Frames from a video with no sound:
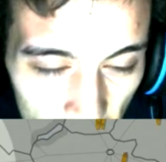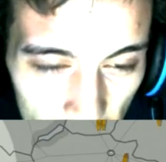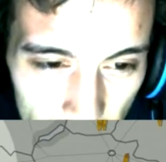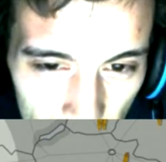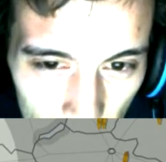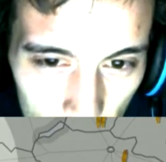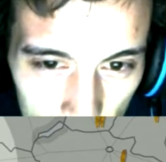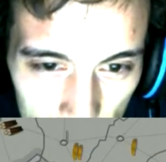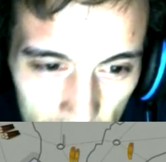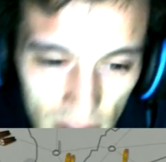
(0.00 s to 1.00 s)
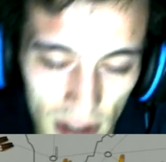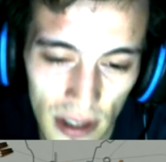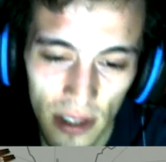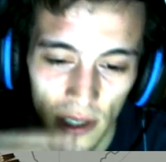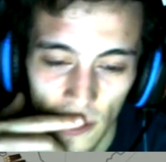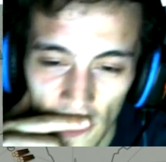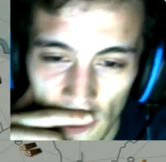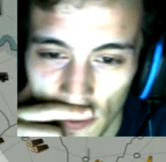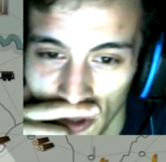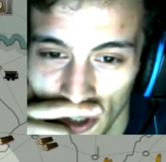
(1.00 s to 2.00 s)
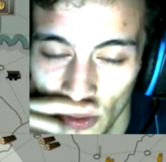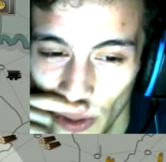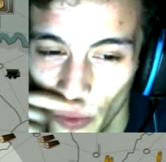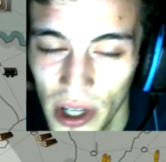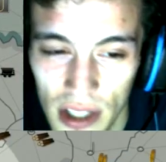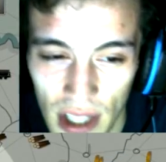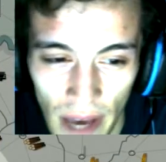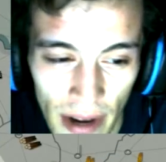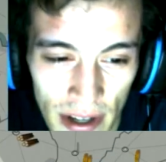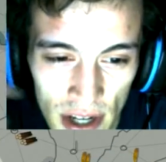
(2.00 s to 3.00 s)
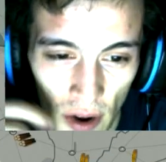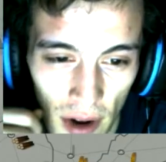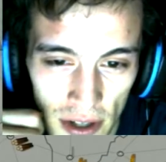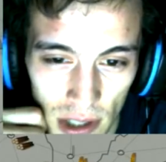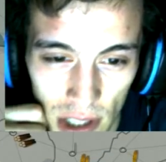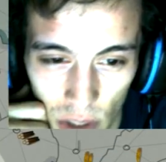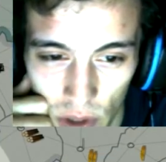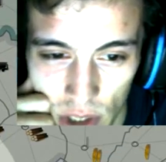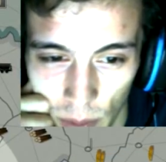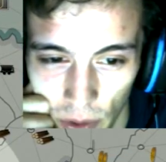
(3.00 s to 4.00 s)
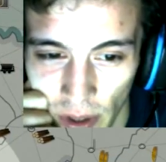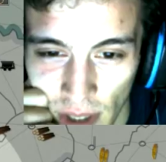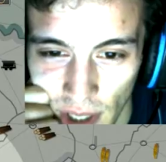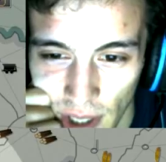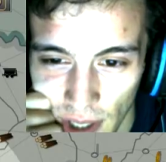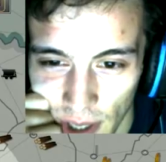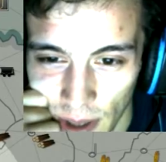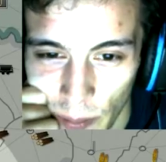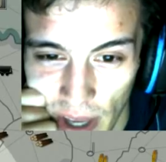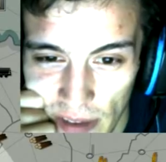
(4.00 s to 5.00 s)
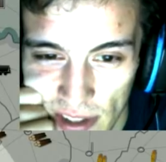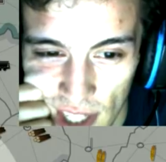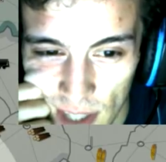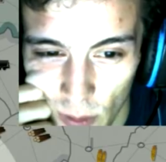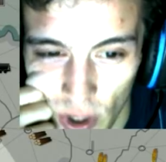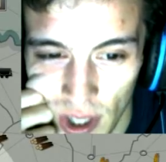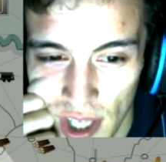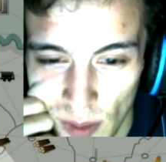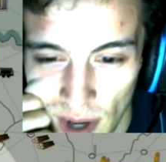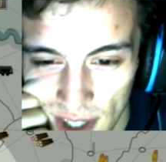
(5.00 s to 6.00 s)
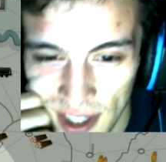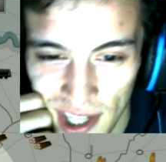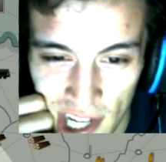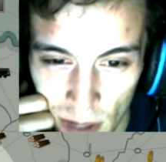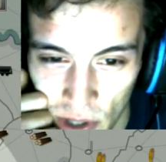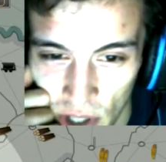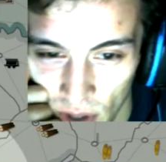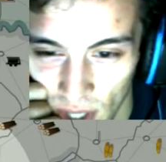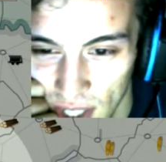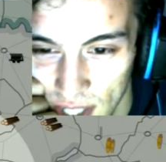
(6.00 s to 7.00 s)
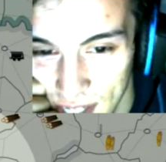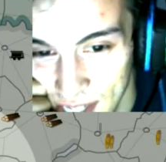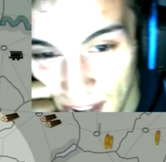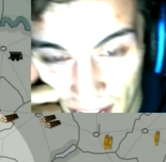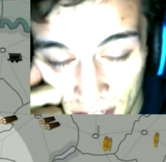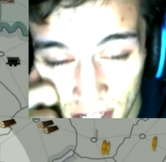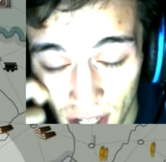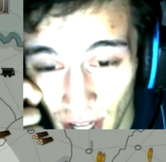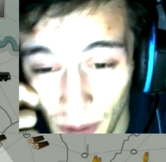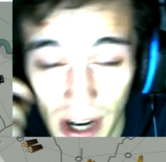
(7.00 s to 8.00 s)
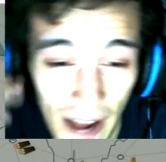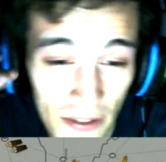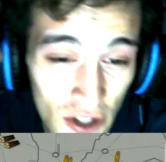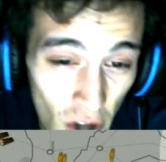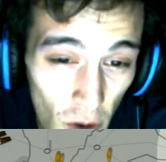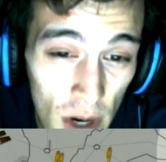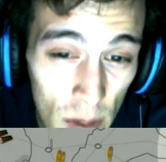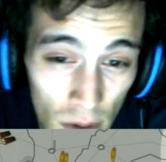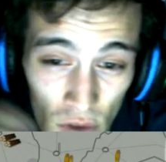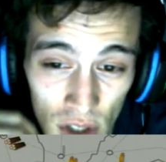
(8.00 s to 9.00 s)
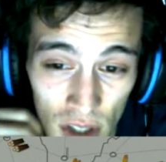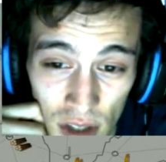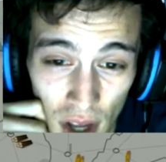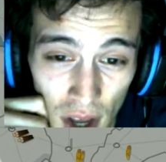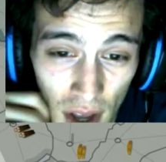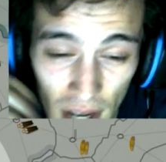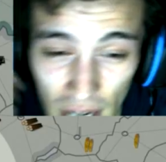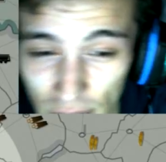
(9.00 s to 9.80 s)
I don't think they would, because we can win together as a coalition, so what's the point? But if he sees I'm weak, he might just see it as an opportunity just to take because I'm going to have so many provinces, and